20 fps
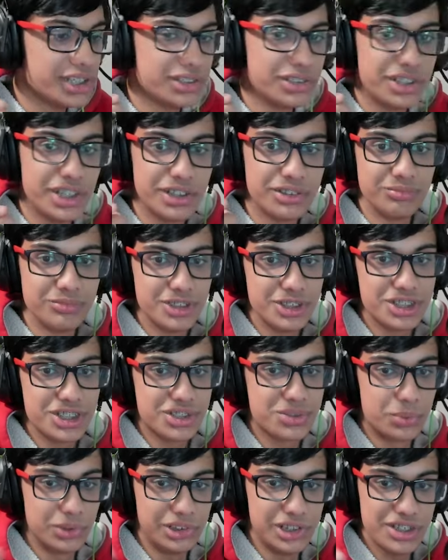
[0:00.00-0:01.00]
then you
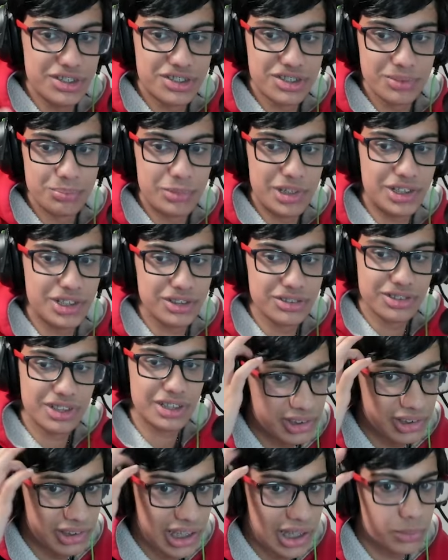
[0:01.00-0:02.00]
just release it making
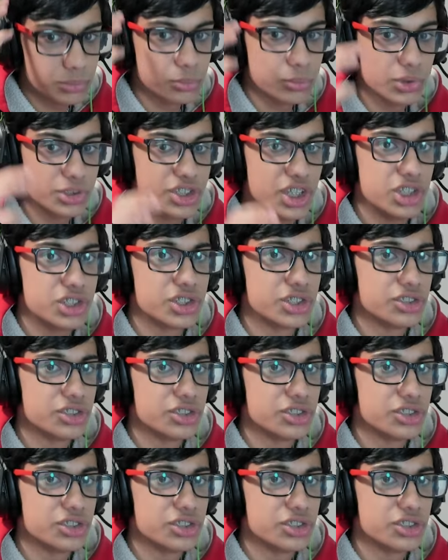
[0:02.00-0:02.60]
that loud rotation